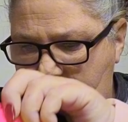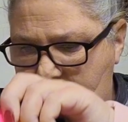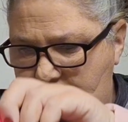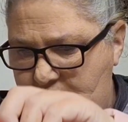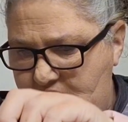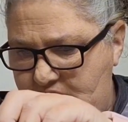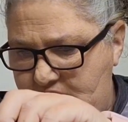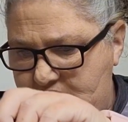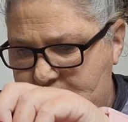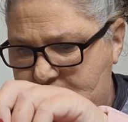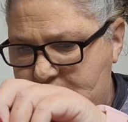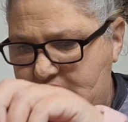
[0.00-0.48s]

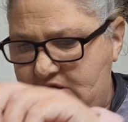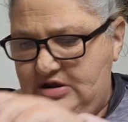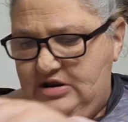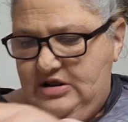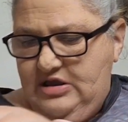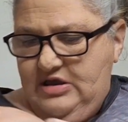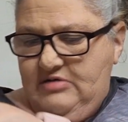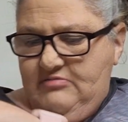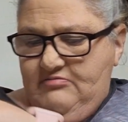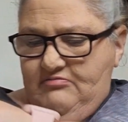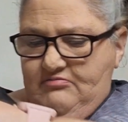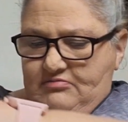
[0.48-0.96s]
and then
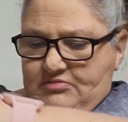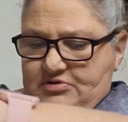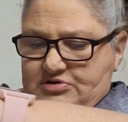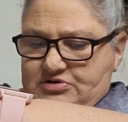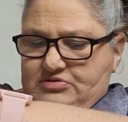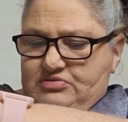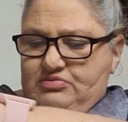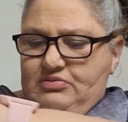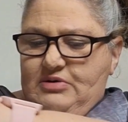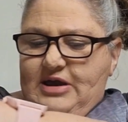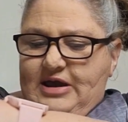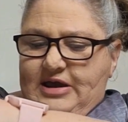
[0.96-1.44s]
in
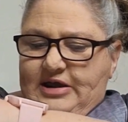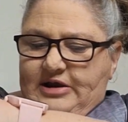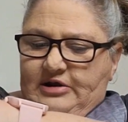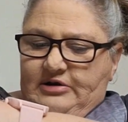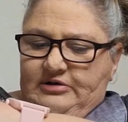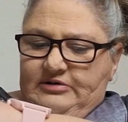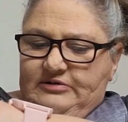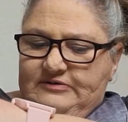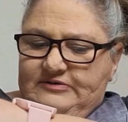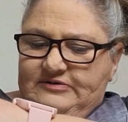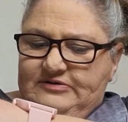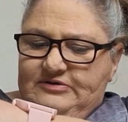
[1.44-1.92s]
between,
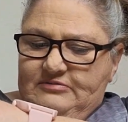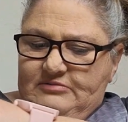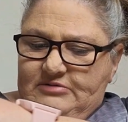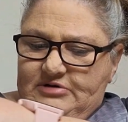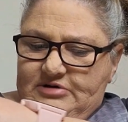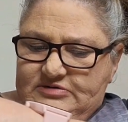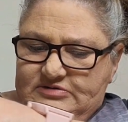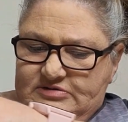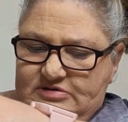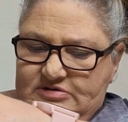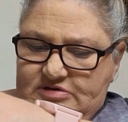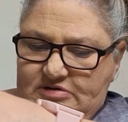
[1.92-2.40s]
similar
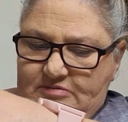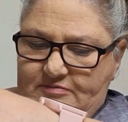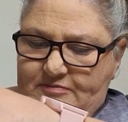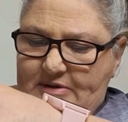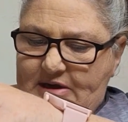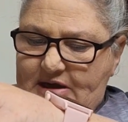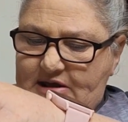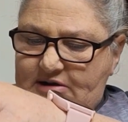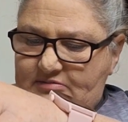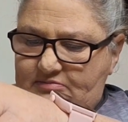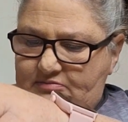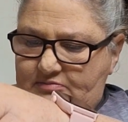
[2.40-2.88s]
to the
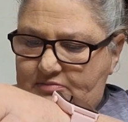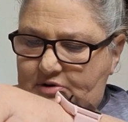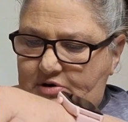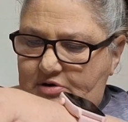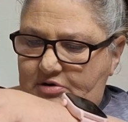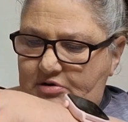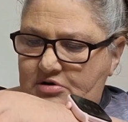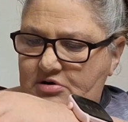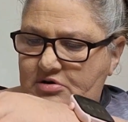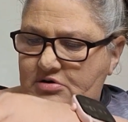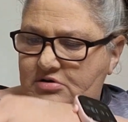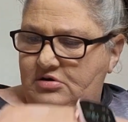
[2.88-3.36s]

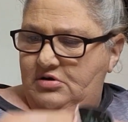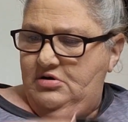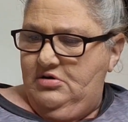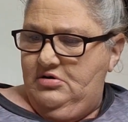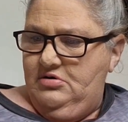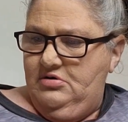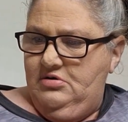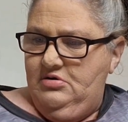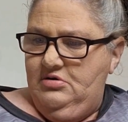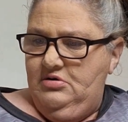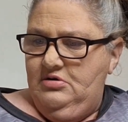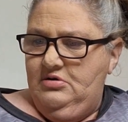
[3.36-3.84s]
Battenberg,
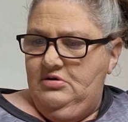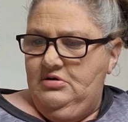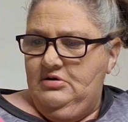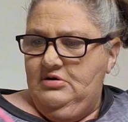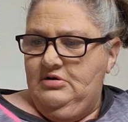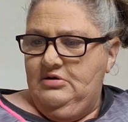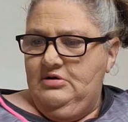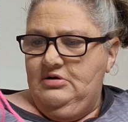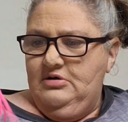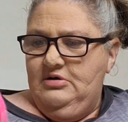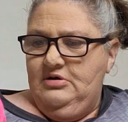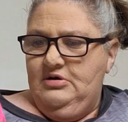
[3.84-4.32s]

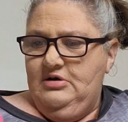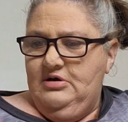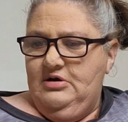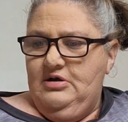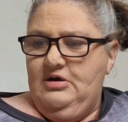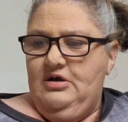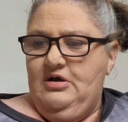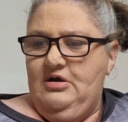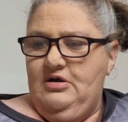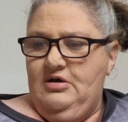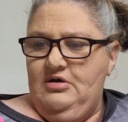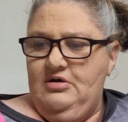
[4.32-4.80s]

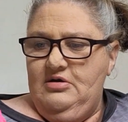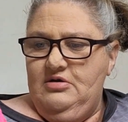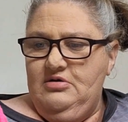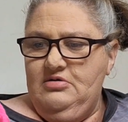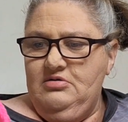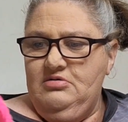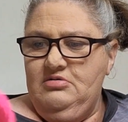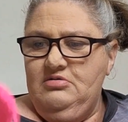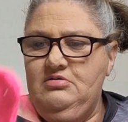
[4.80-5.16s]
are